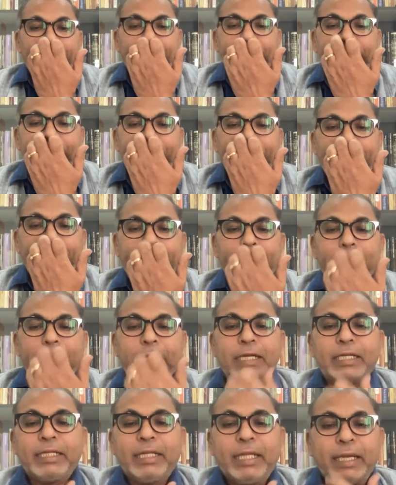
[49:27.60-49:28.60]
region
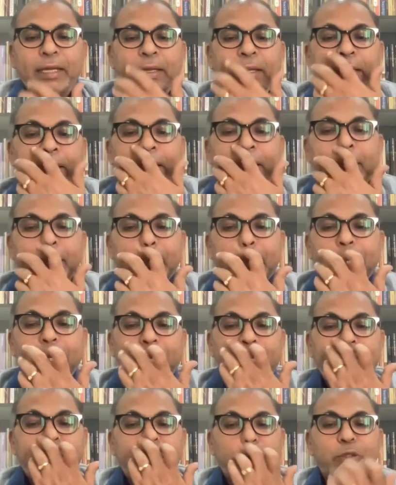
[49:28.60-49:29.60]
under the
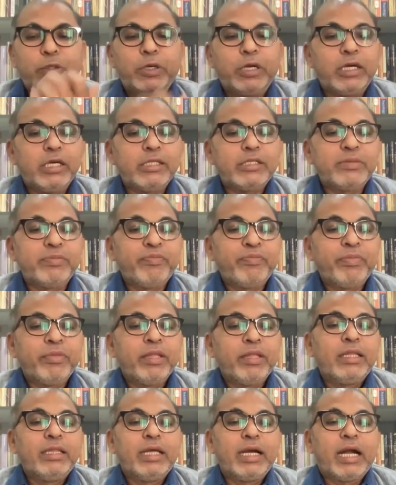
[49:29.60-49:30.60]
Renati Chodas,
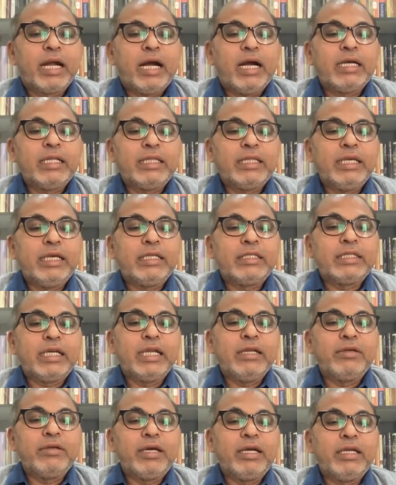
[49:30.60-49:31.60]
the Kakatiya
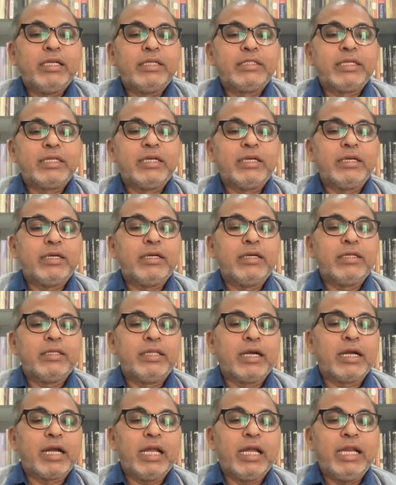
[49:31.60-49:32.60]

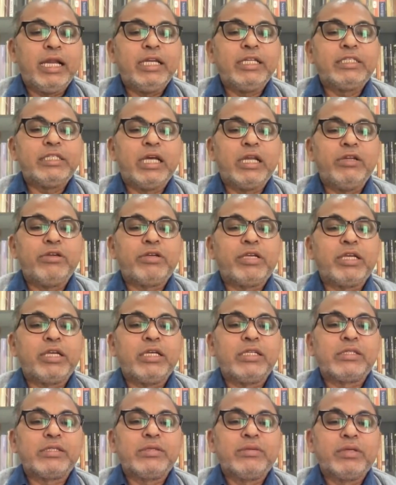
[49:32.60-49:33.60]
the Kalyani
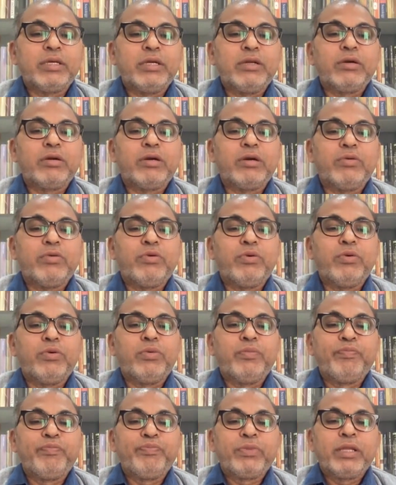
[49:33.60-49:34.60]
Chalukyas,
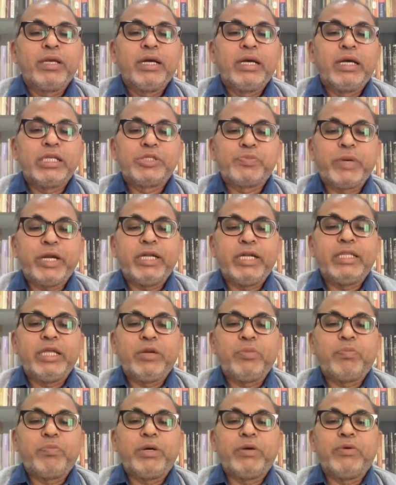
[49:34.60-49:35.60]
who spread
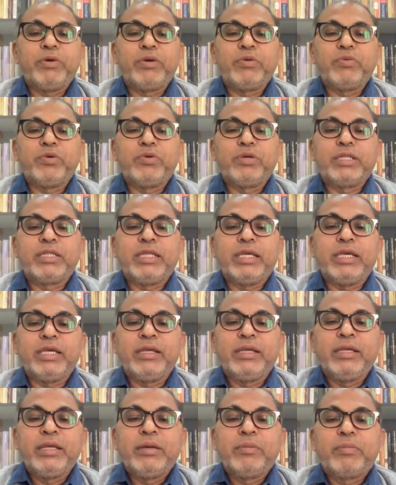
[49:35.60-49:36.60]
their power over
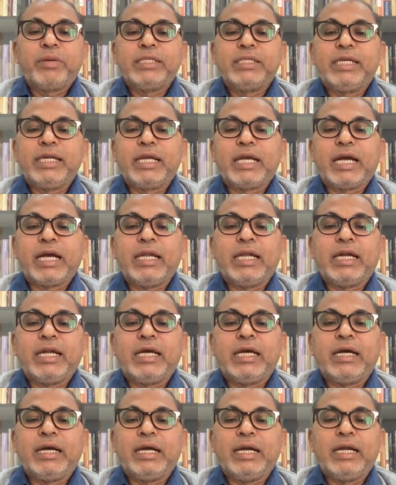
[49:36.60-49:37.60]
the present
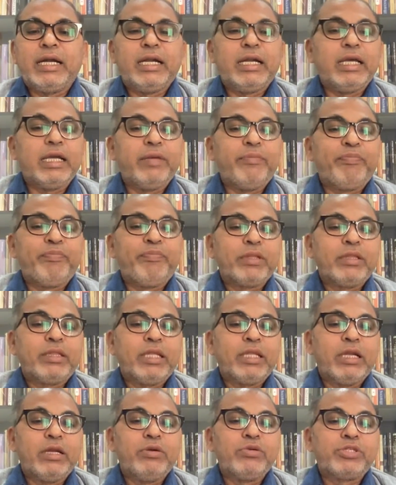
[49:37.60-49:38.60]
Kannada and
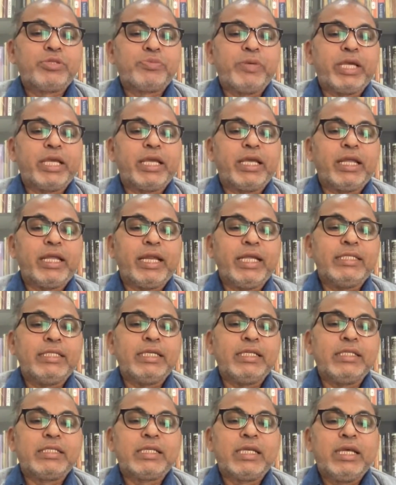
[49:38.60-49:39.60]
Telugu-speaking
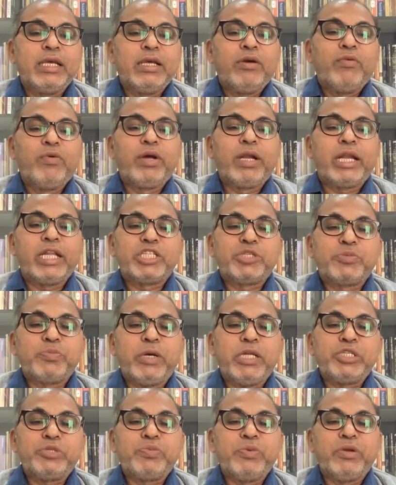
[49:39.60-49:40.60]
regions, were
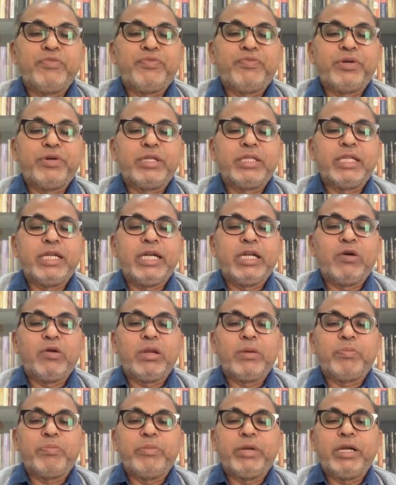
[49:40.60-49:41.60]
responsible for the
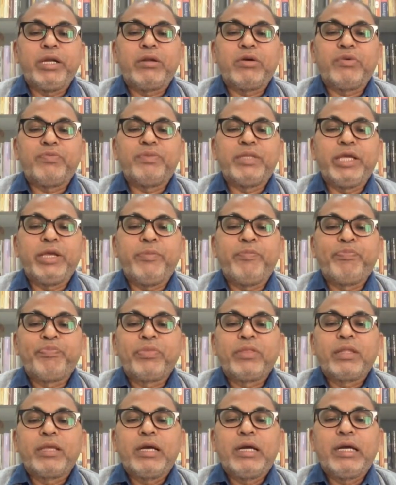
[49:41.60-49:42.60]
development of the
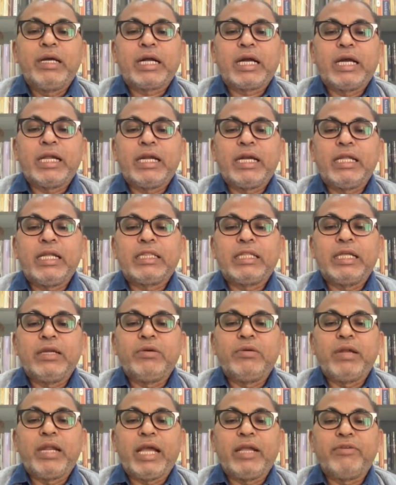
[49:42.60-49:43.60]
Kannada
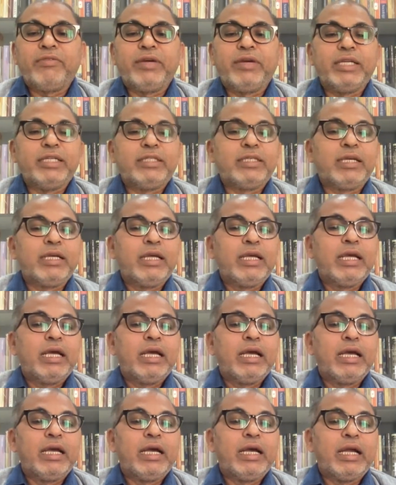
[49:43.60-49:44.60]
Telugu language
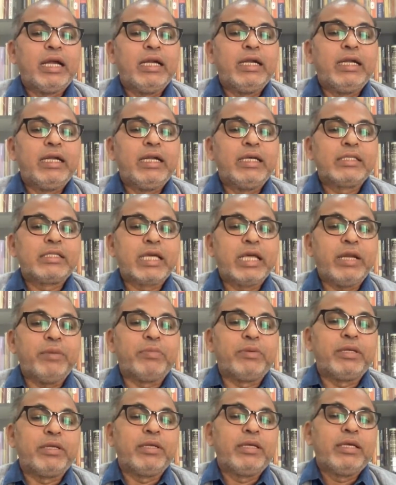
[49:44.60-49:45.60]
and
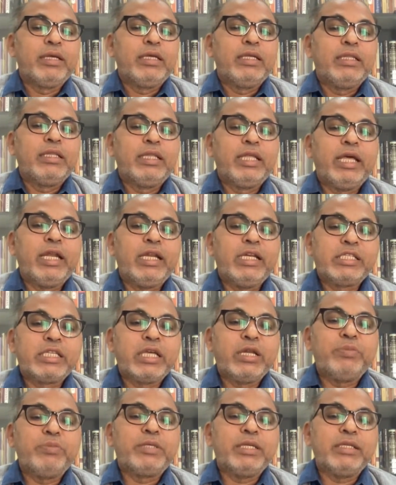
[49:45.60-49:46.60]
script. Their
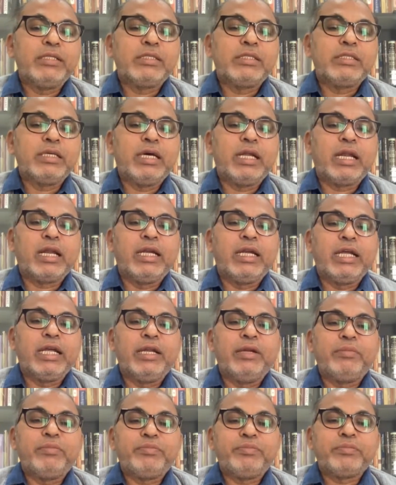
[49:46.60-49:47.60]
inscriptions are
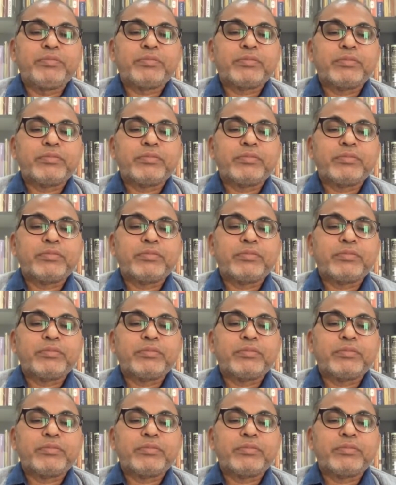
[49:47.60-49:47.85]
written